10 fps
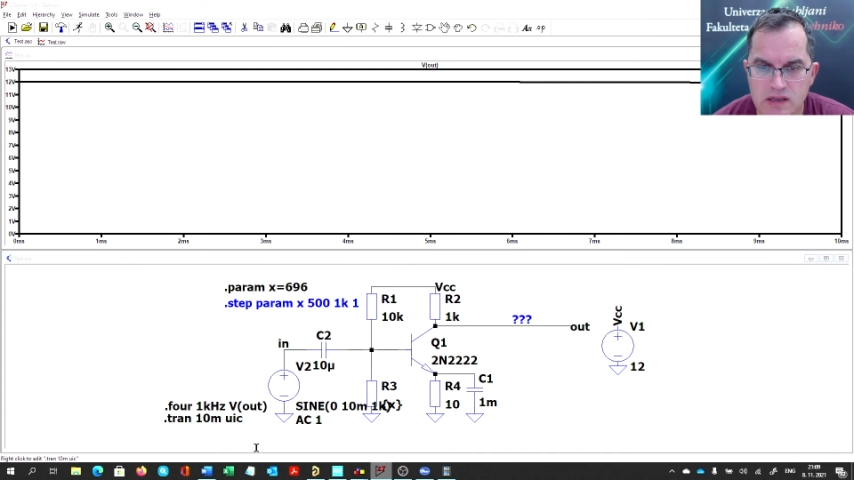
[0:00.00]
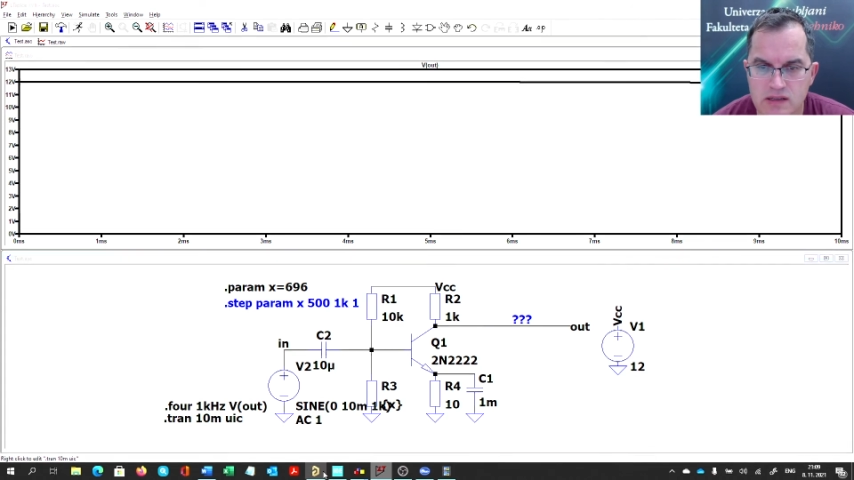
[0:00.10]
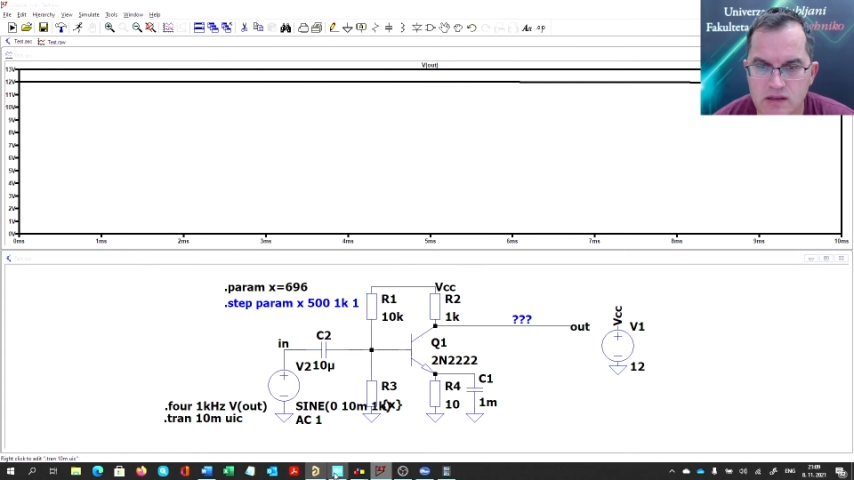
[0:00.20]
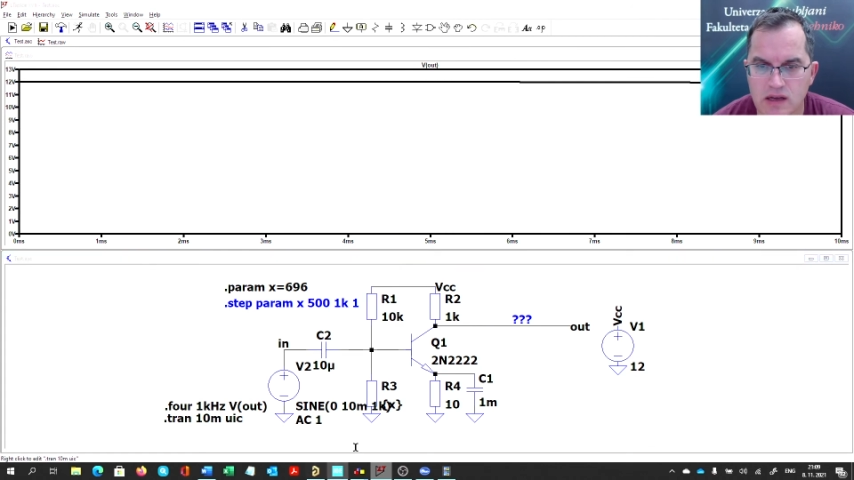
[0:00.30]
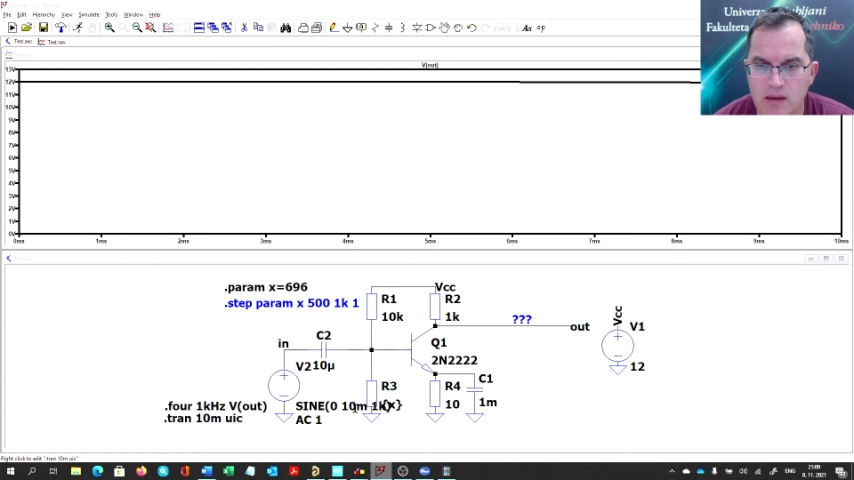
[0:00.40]
the
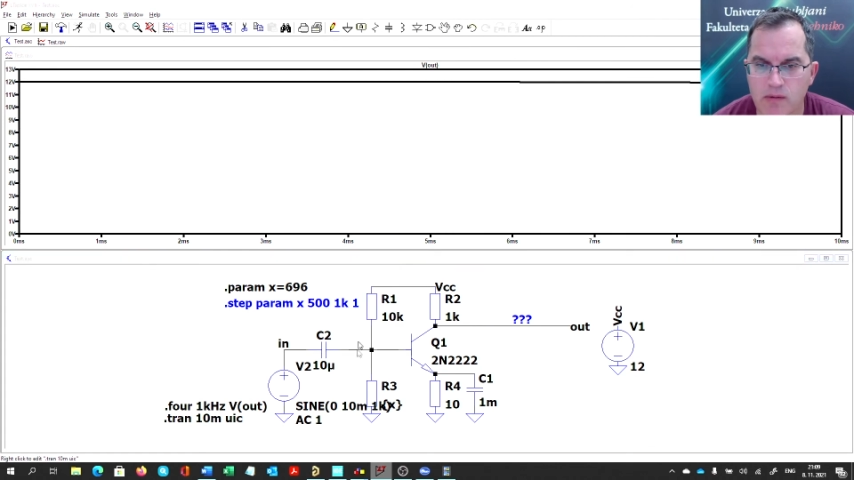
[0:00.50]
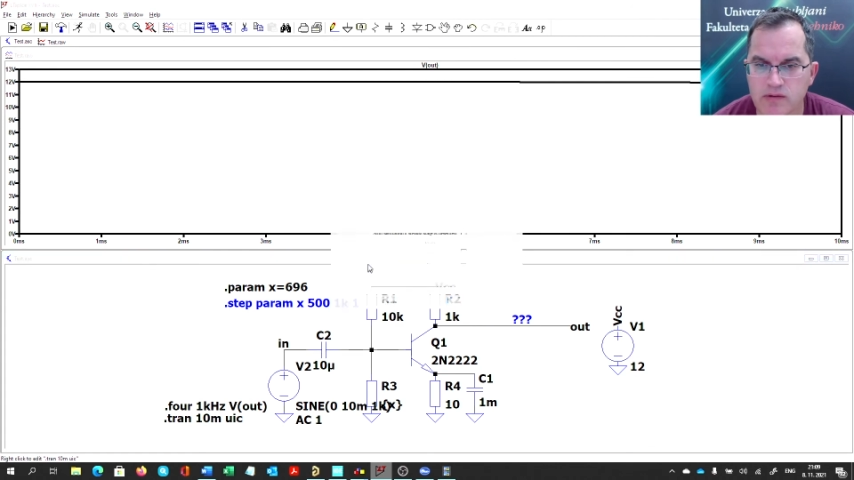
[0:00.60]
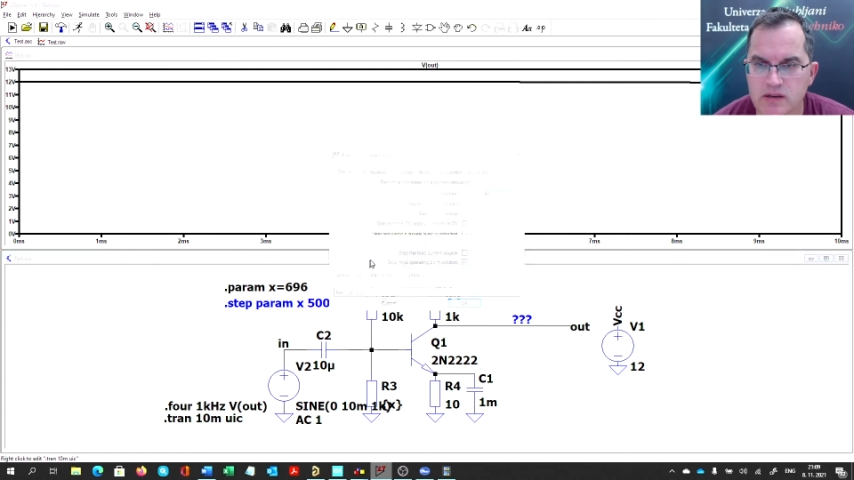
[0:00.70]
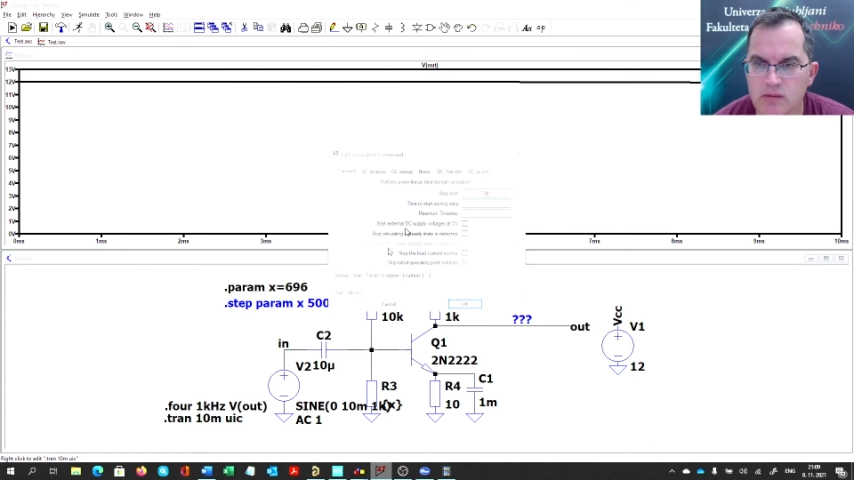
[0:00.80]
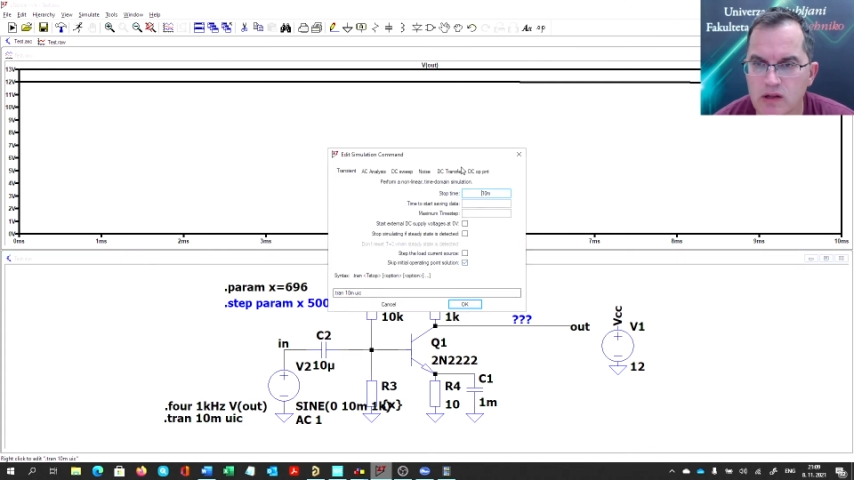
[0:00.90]
time of
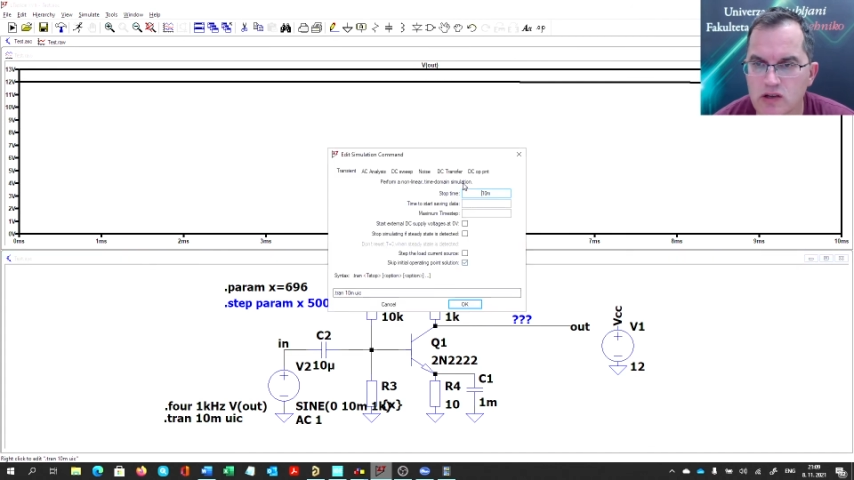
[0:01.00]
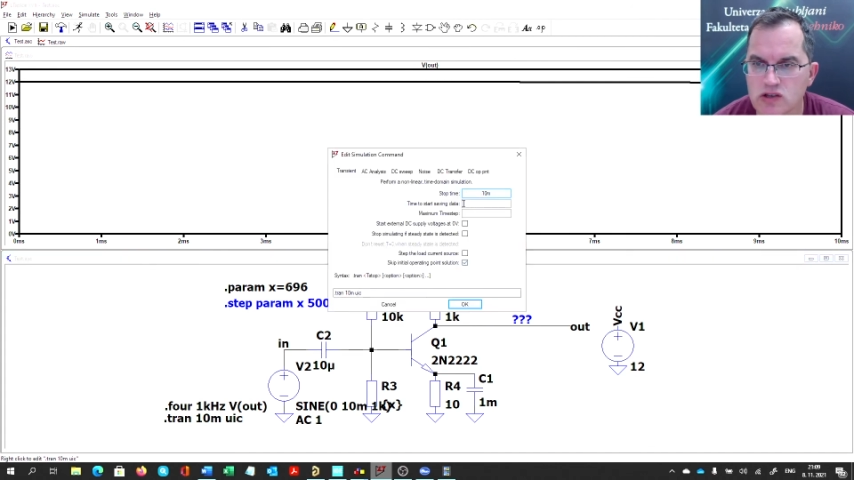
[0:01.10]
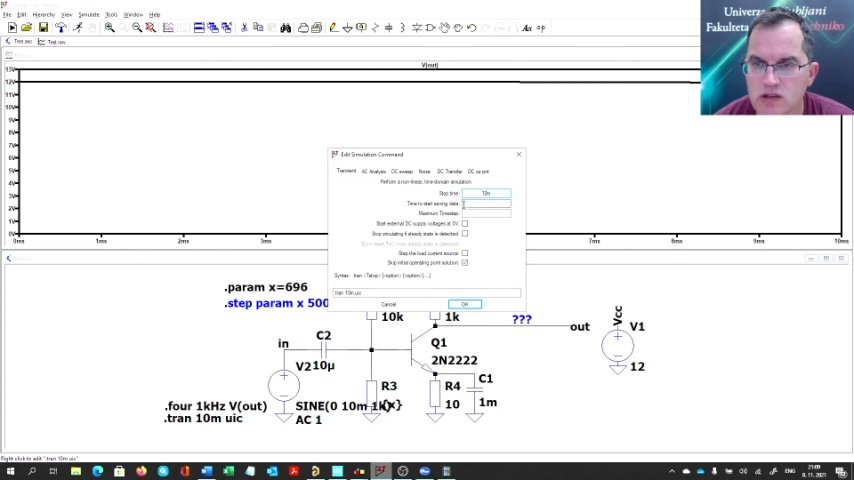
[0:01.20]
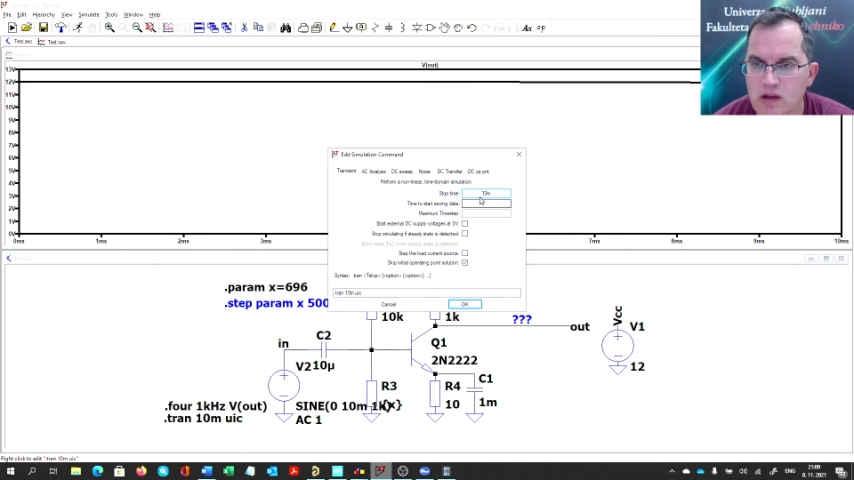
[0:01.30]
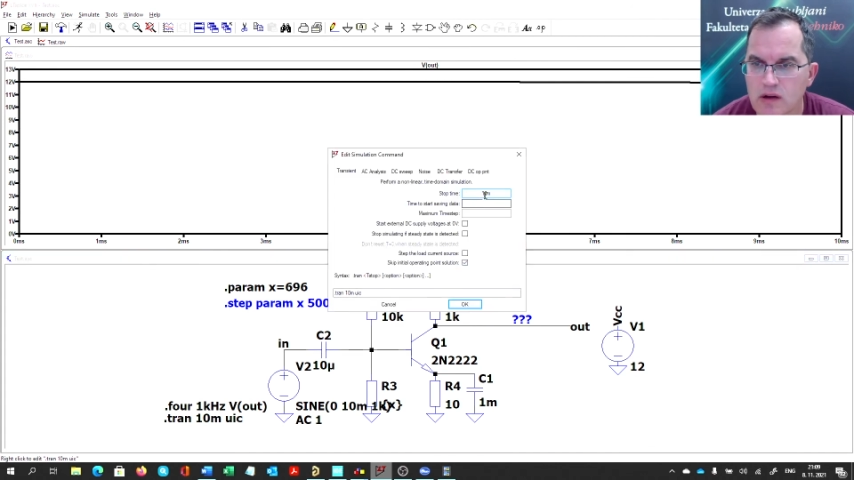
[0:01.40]

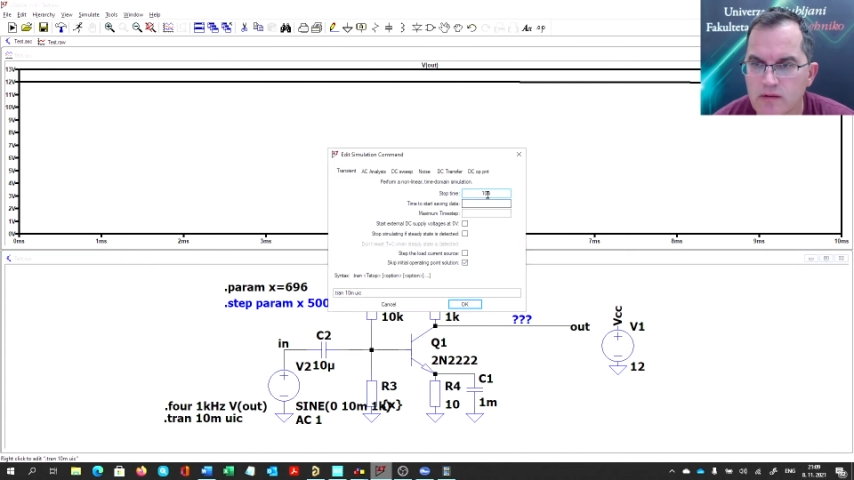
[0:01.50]
simulation